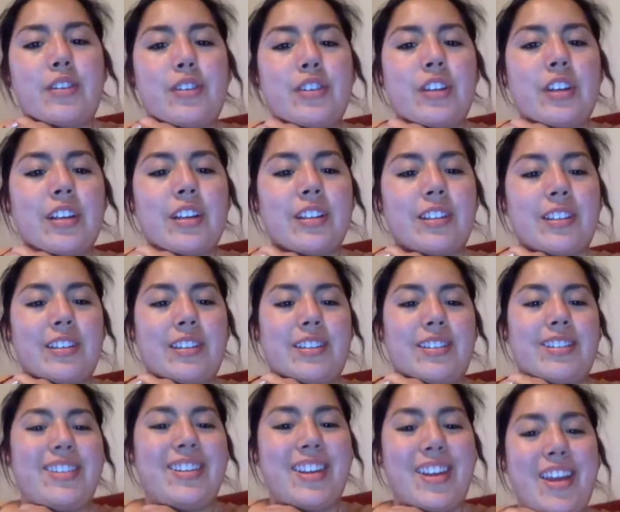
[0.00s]
just
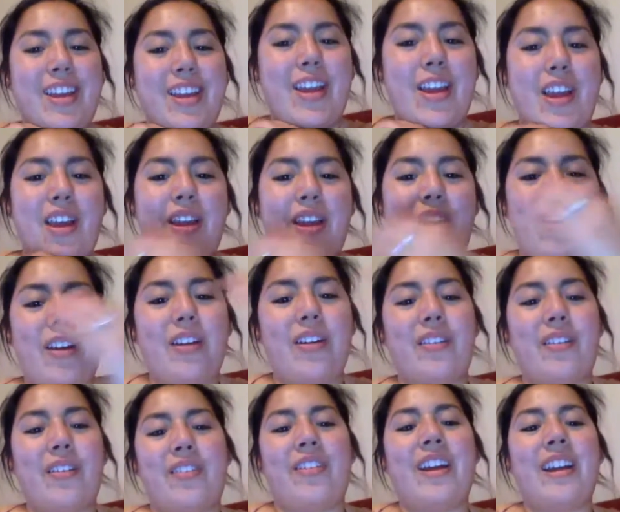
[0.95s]

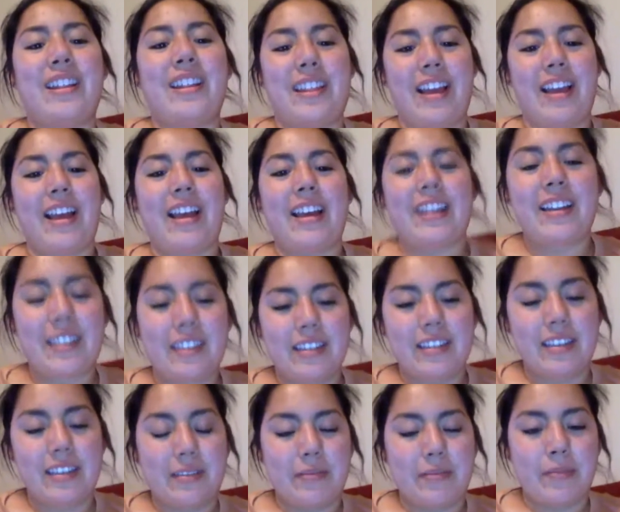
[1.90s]
read that,
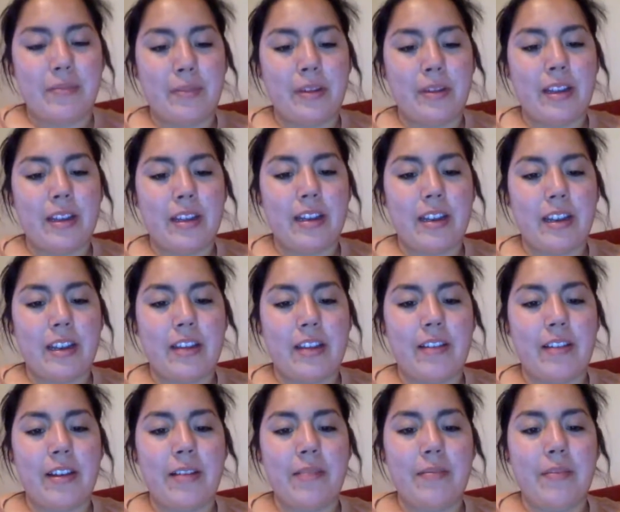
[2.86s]
but now
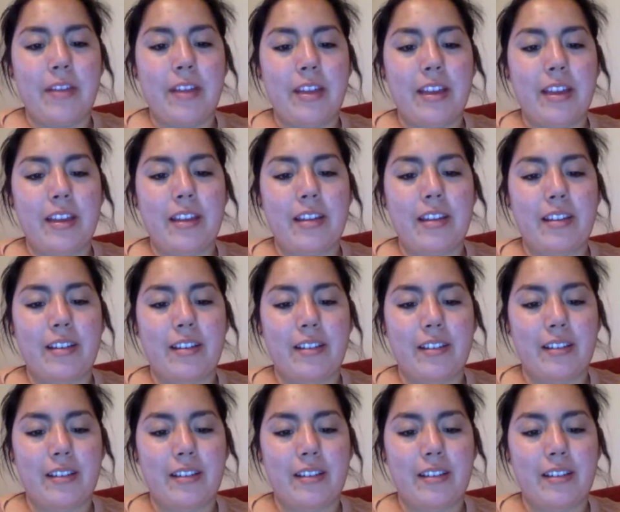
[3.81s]
I'm like